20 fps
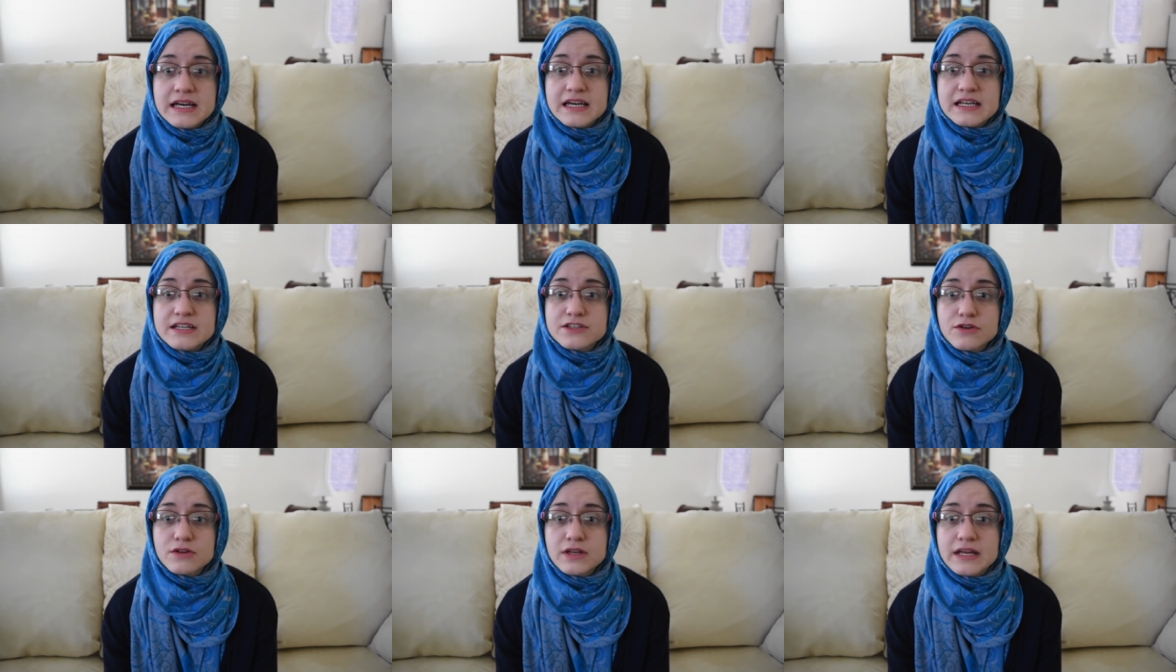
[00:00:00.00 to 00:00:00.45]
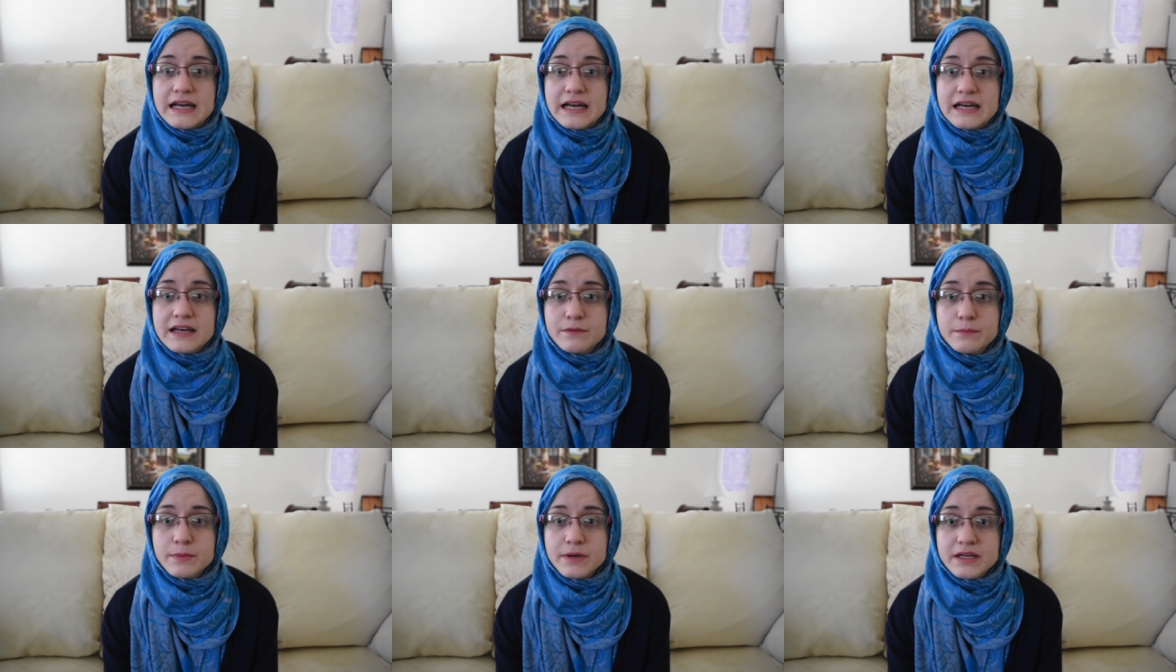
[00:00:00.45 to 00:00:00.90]
and don't let
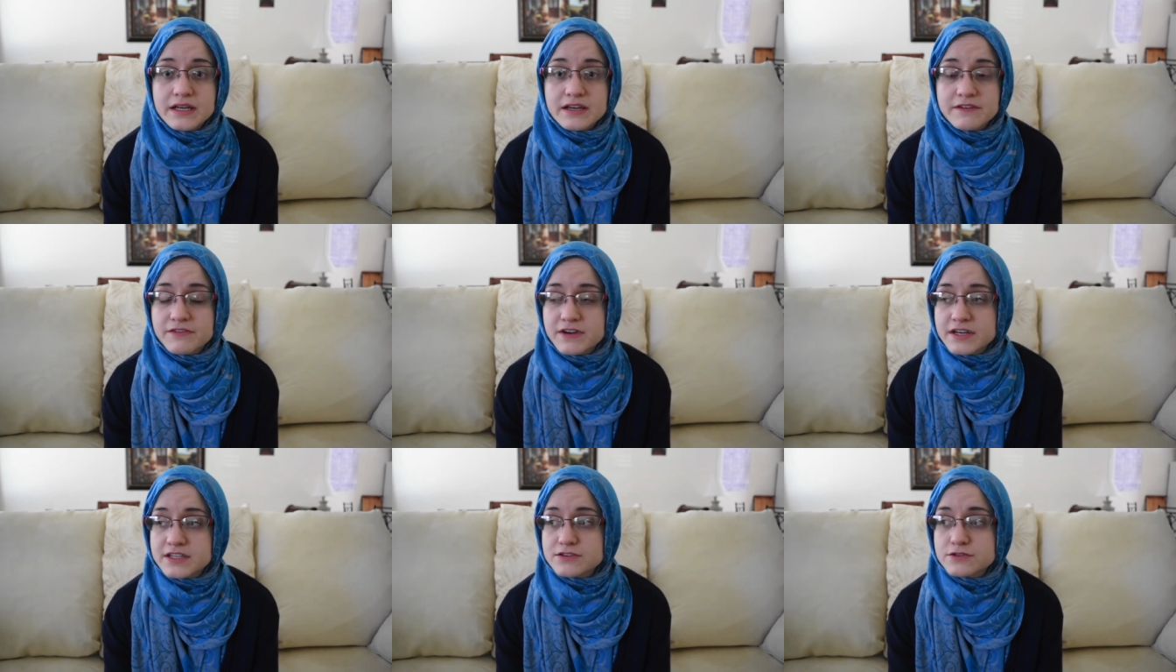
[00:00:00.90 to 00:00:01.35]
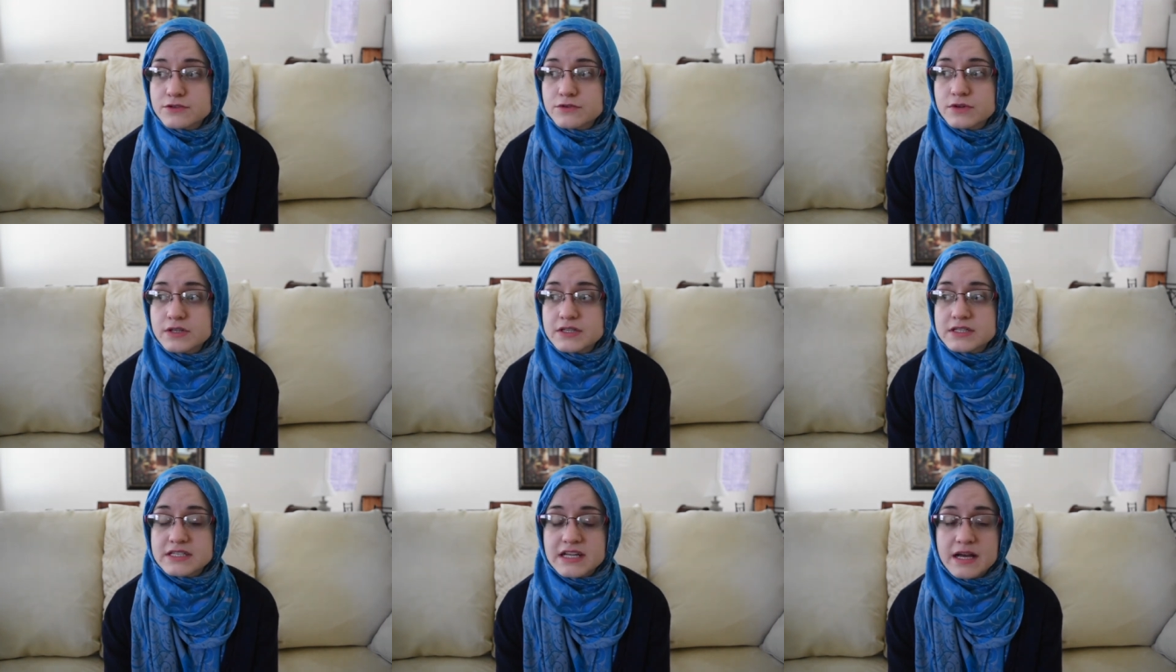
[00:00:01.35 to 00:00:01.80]
anybody affect you
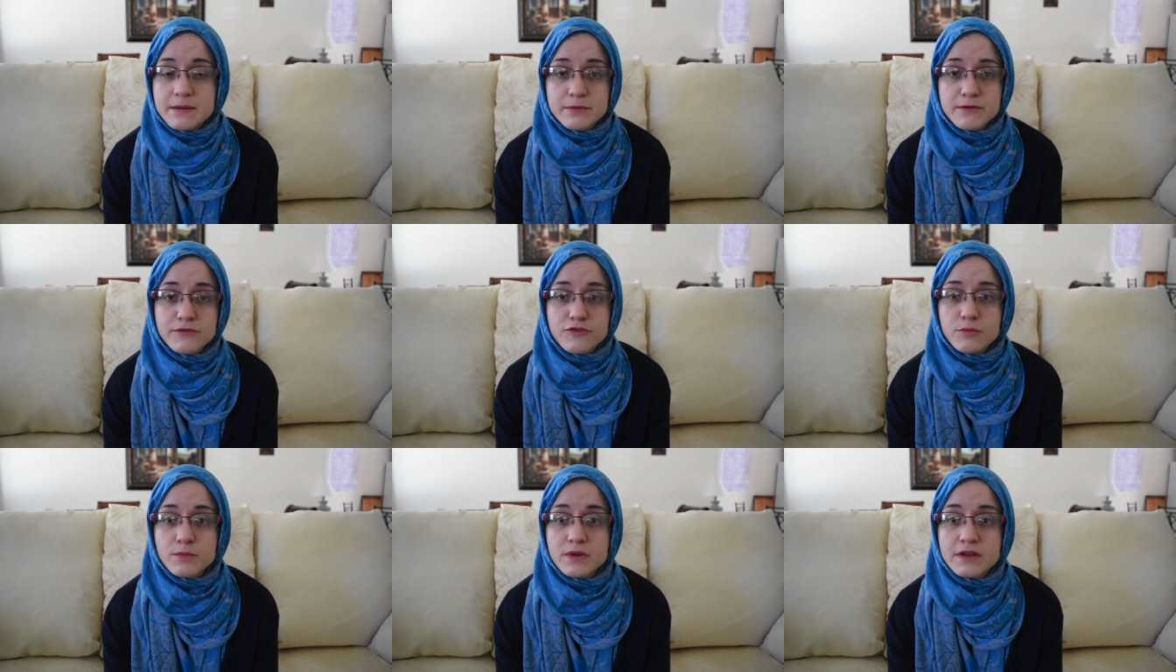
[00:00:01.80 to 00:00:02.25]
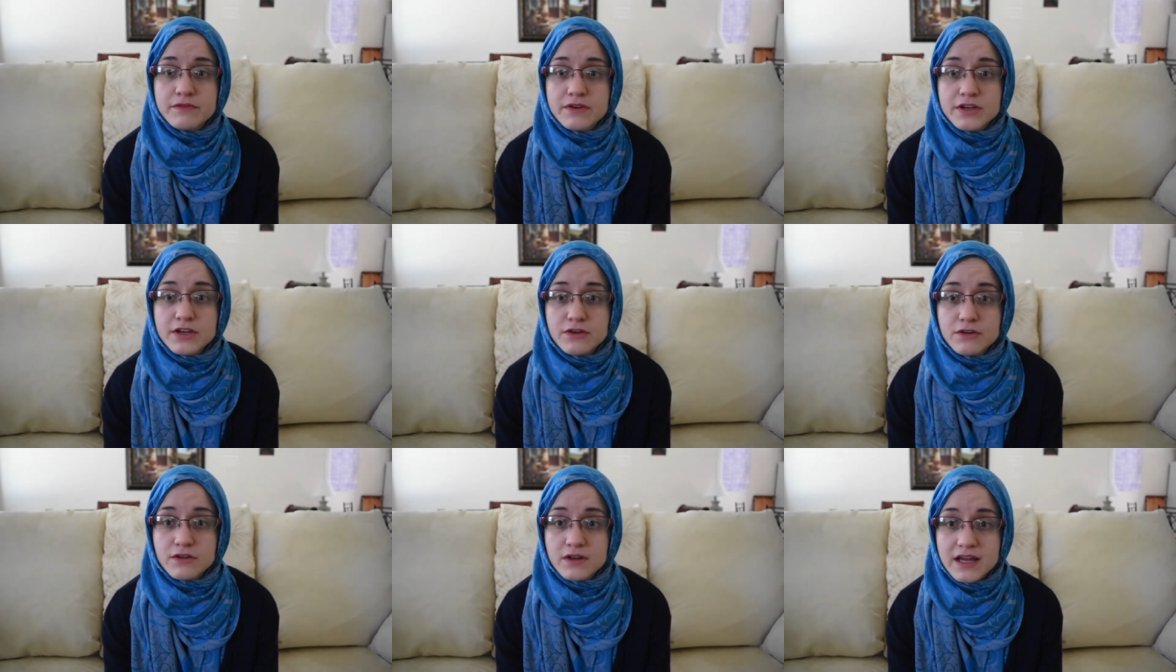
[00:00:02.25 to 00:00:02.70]
and stop you from
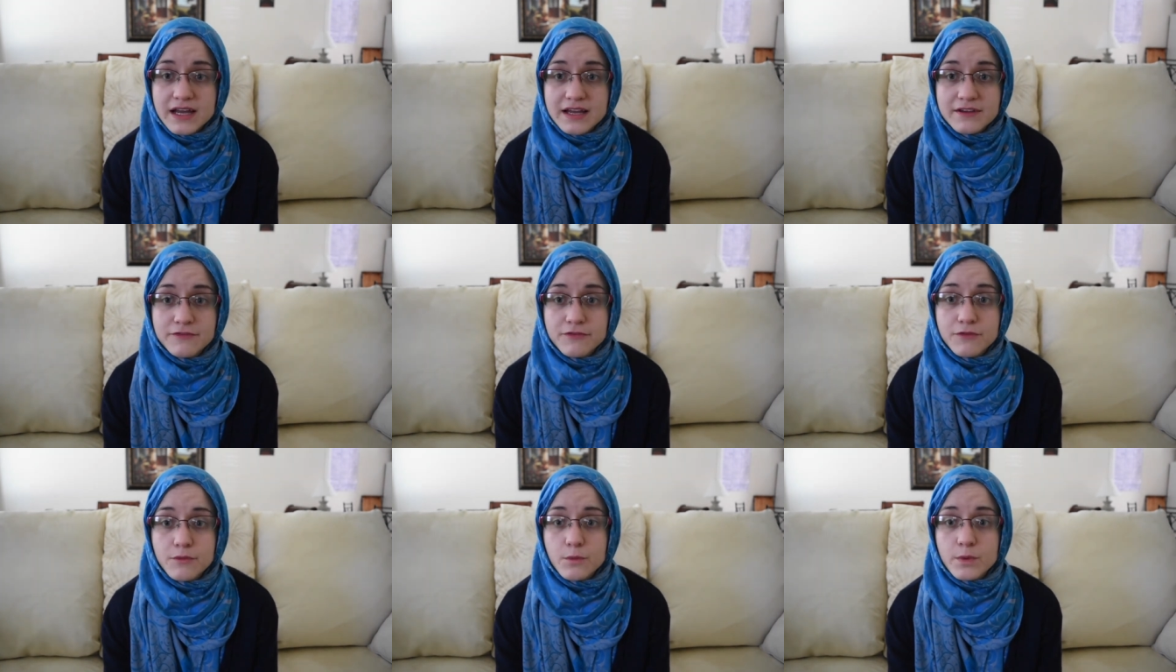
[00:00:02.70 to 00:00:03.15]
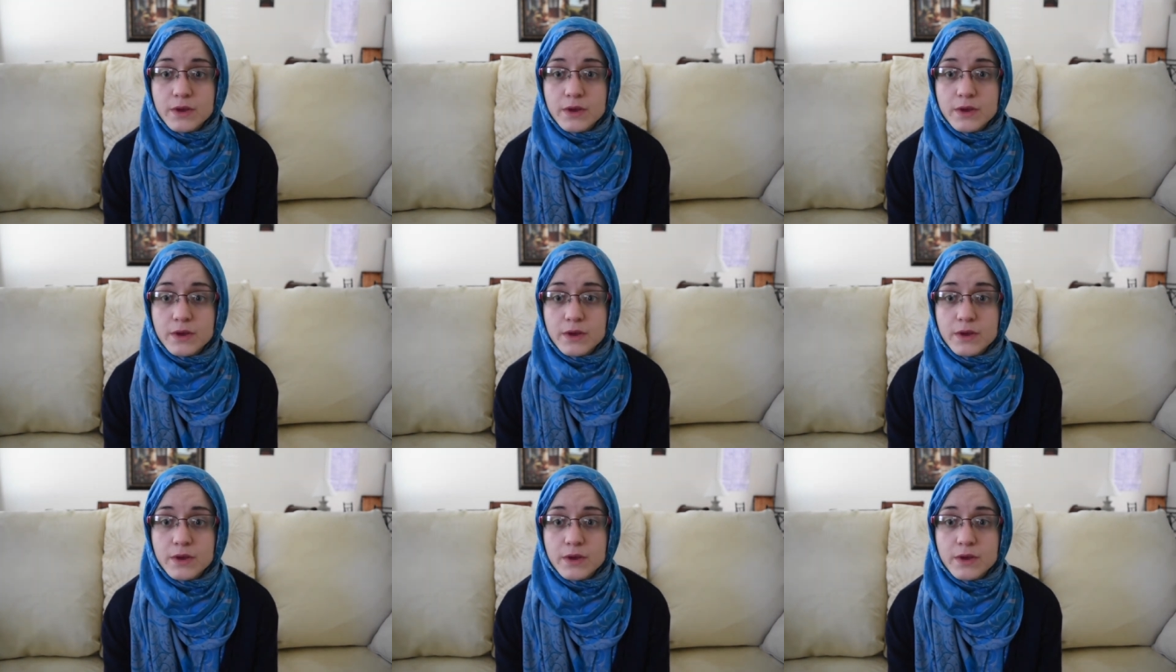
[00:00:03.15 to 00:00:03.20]
living your life.